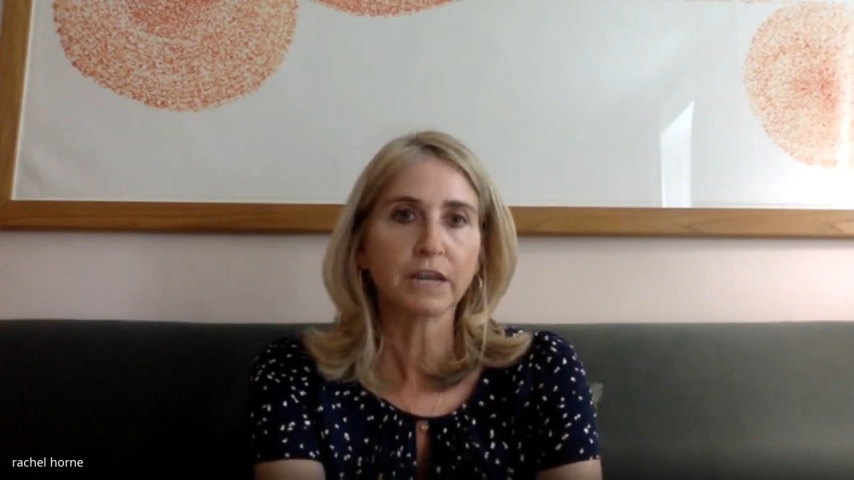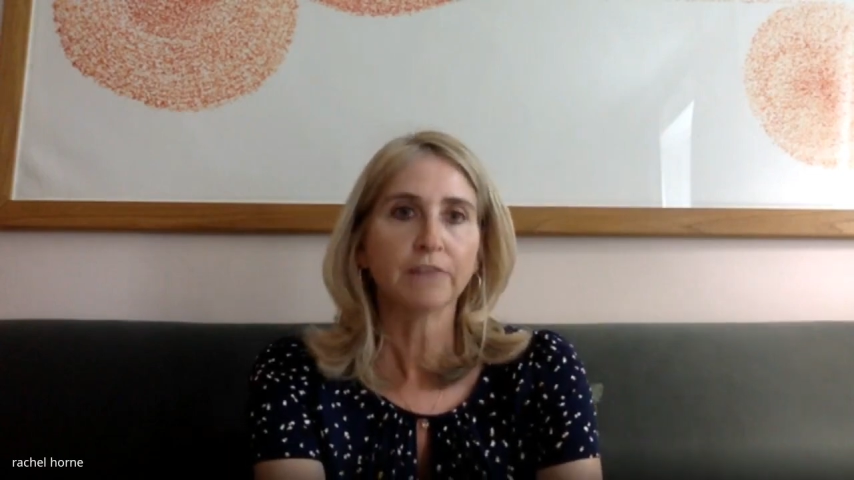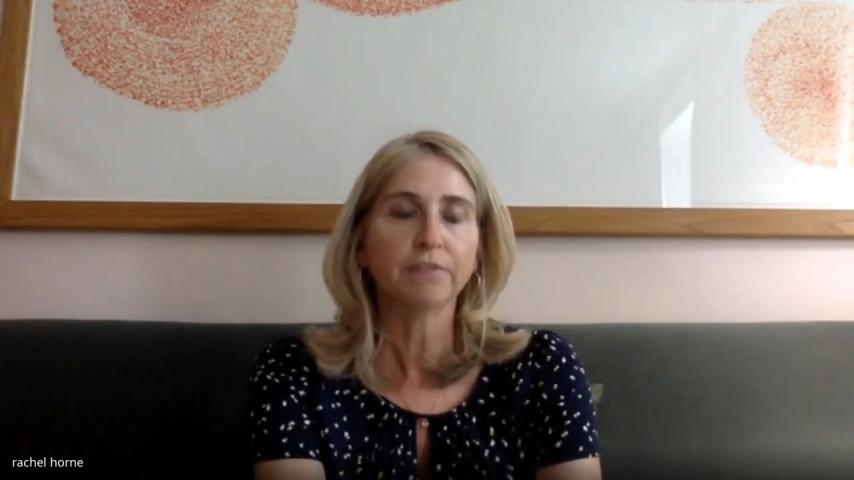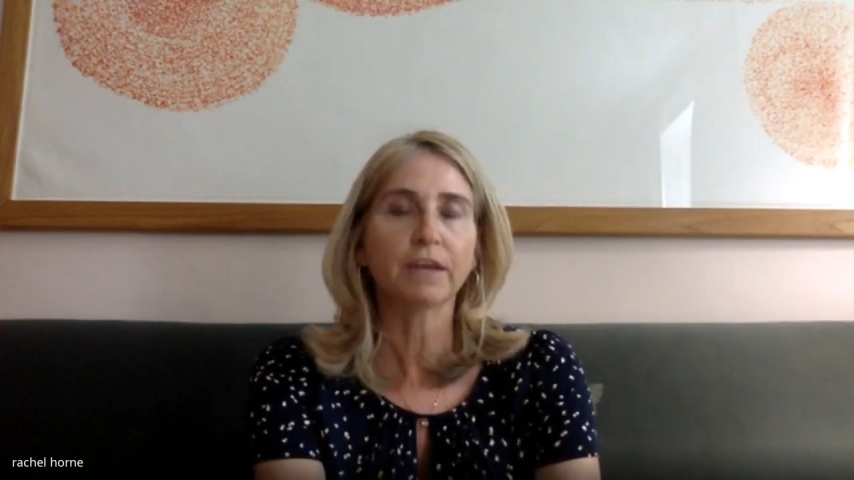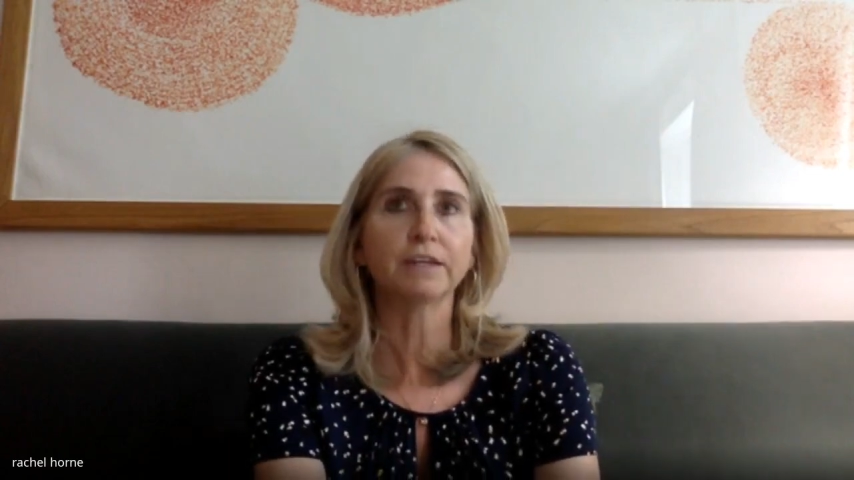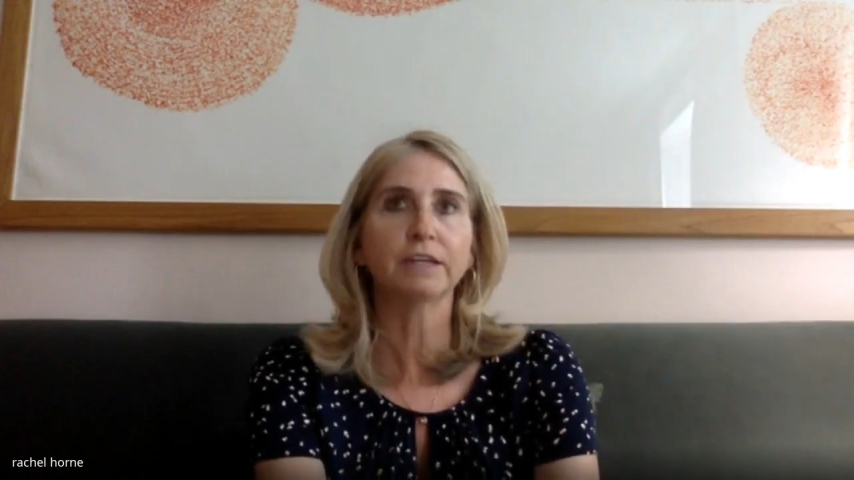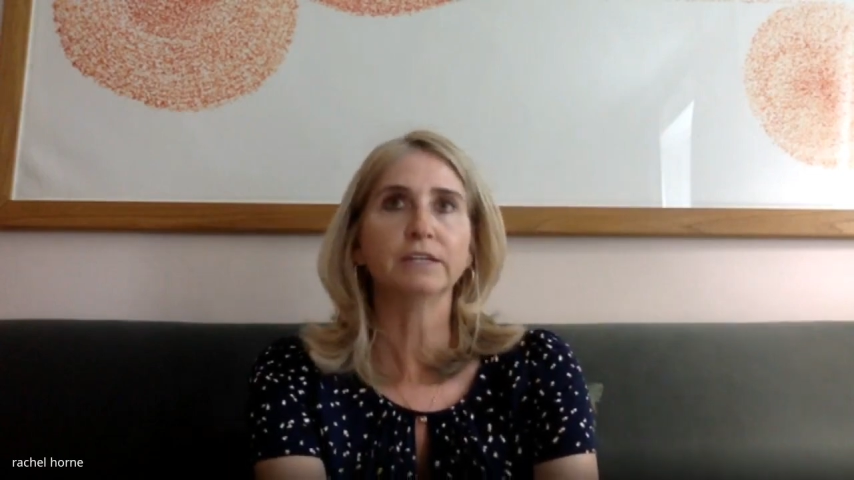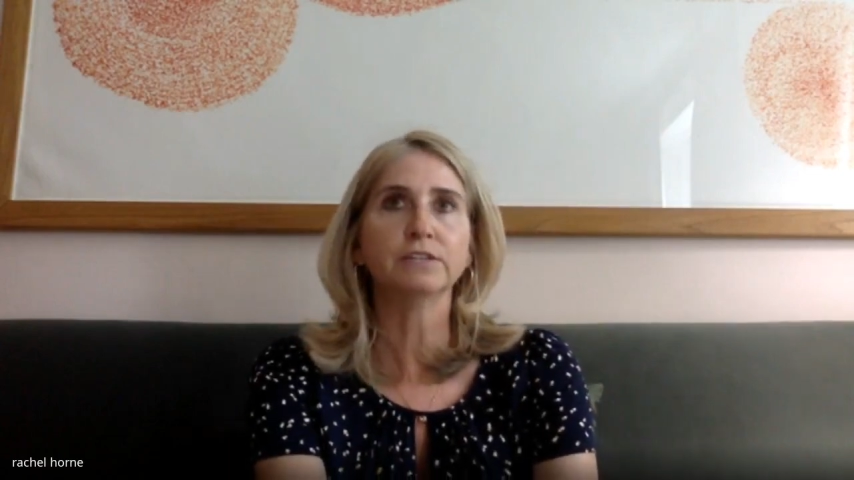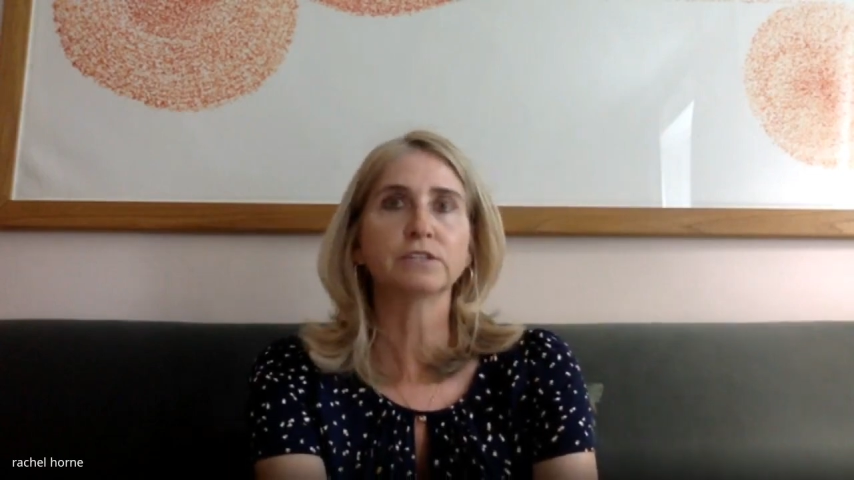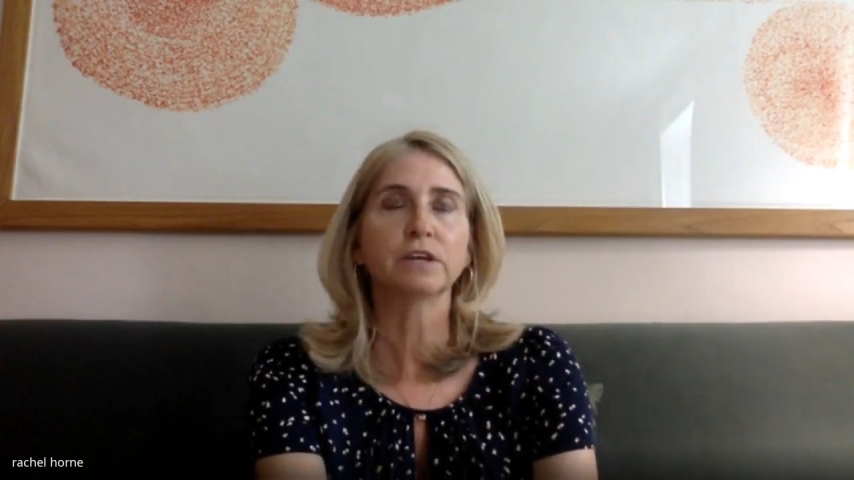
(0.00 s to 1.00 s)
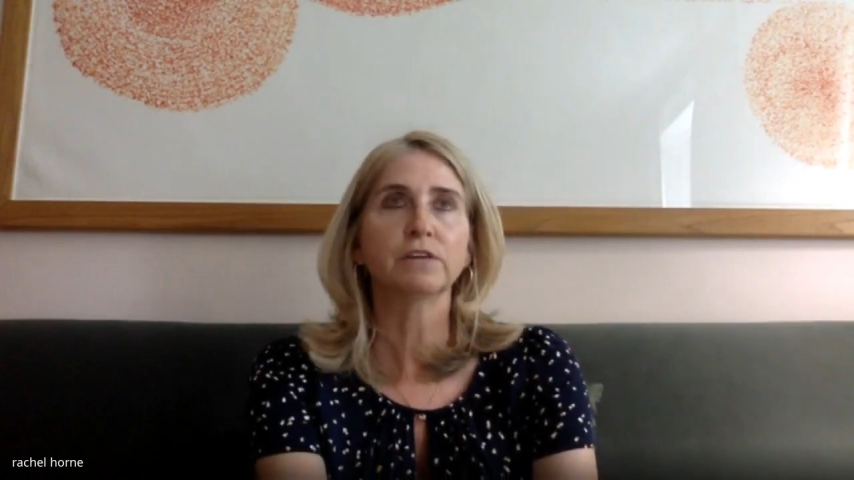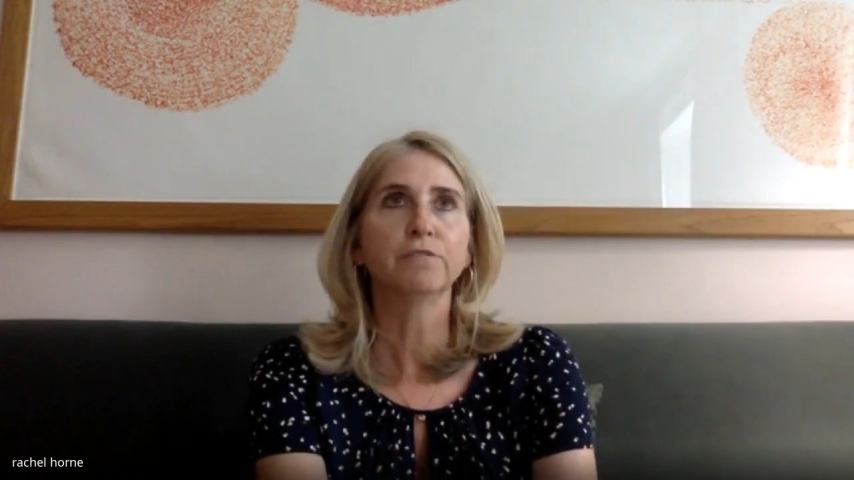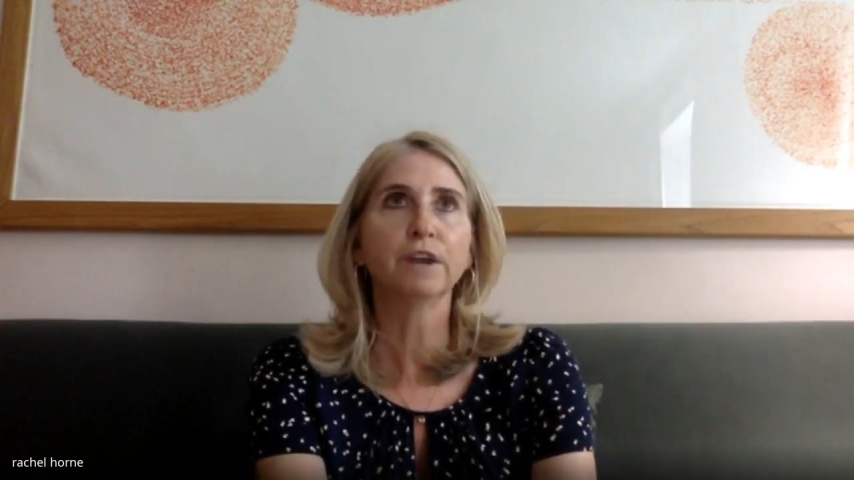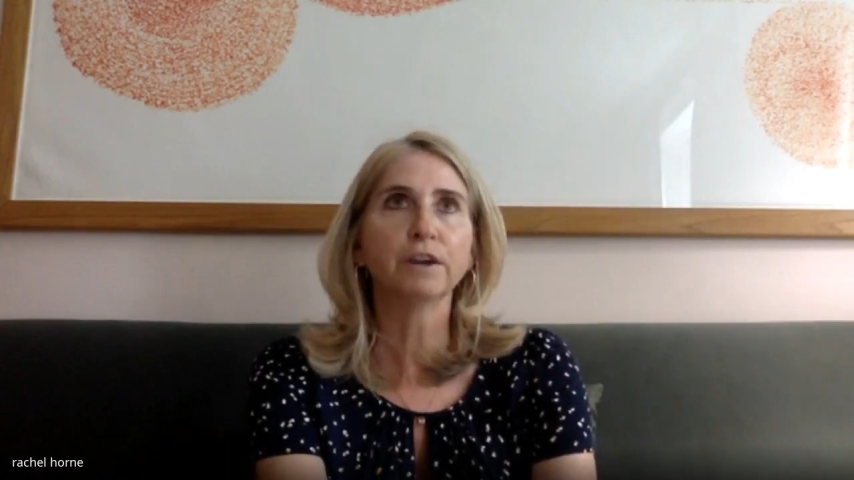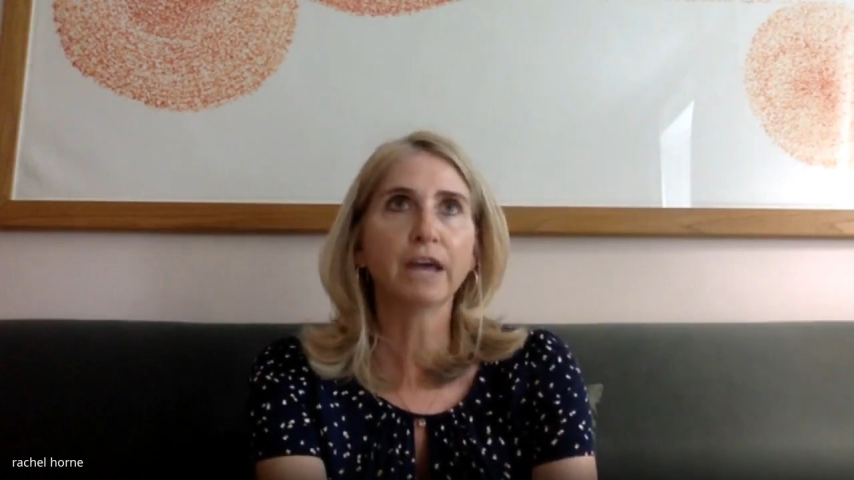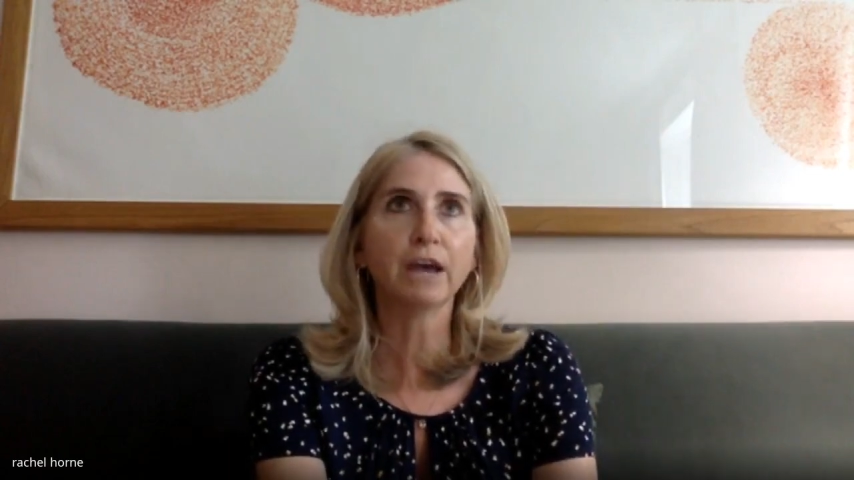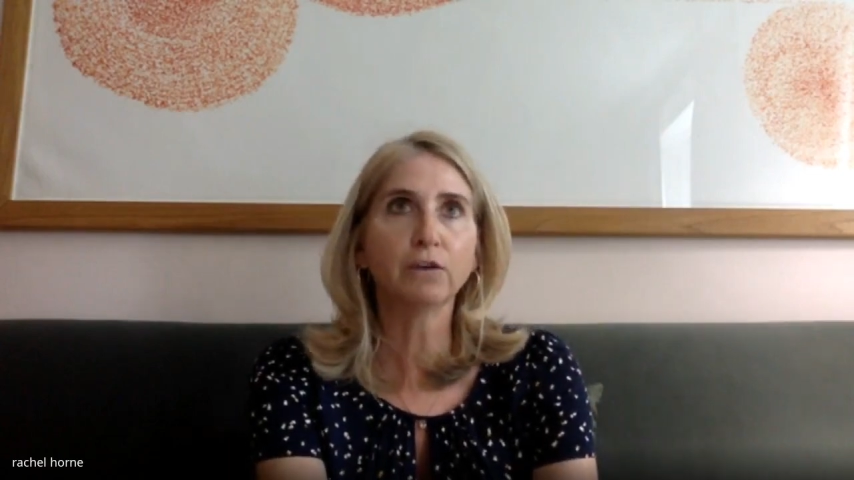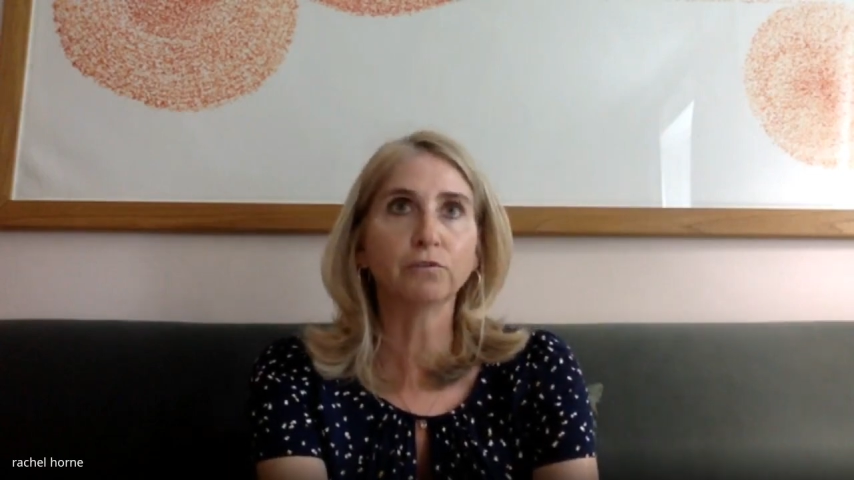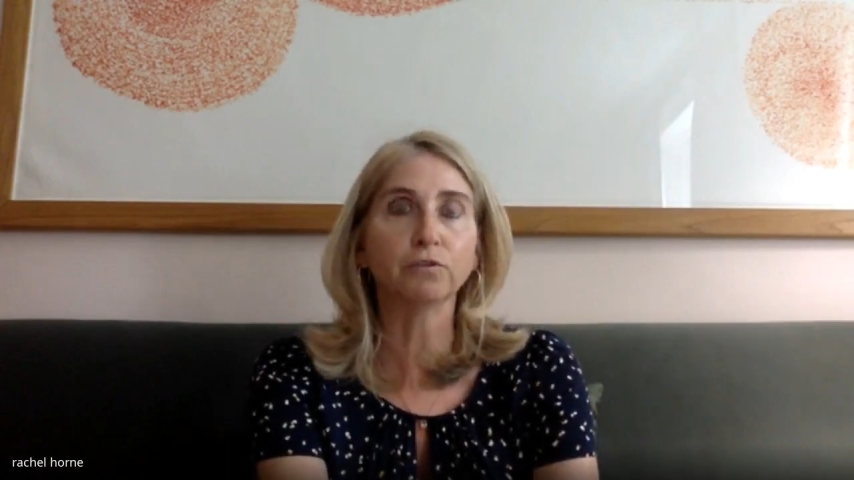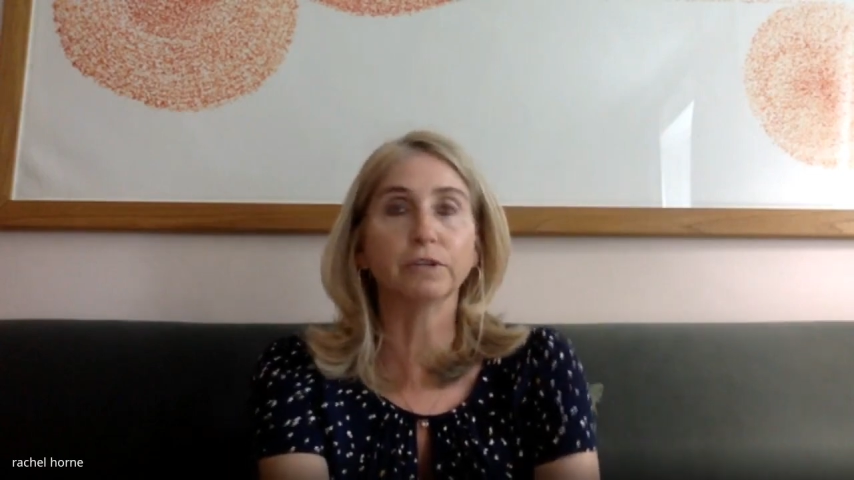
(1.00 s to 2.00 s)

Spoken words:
that it's very helpful,